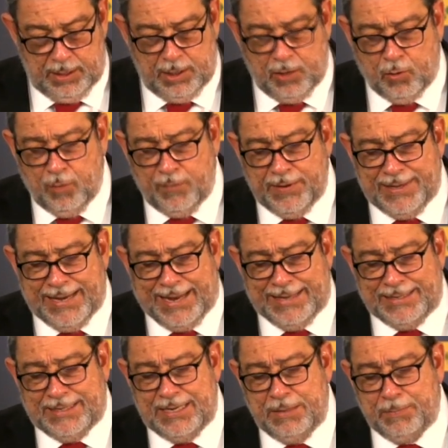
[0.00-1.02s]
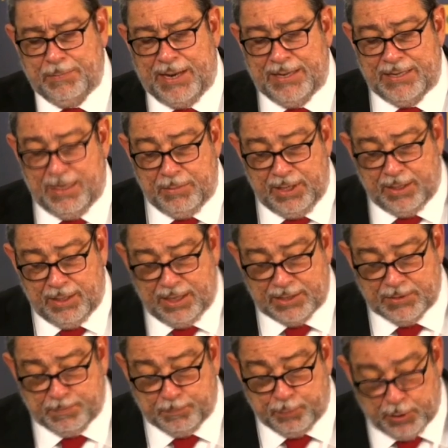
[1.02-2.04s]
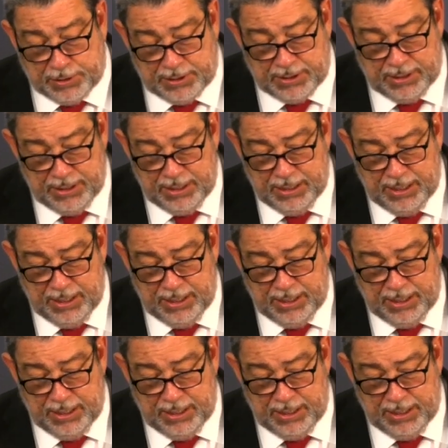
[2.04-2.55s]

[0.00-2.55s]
The COVID-19 pandemic has put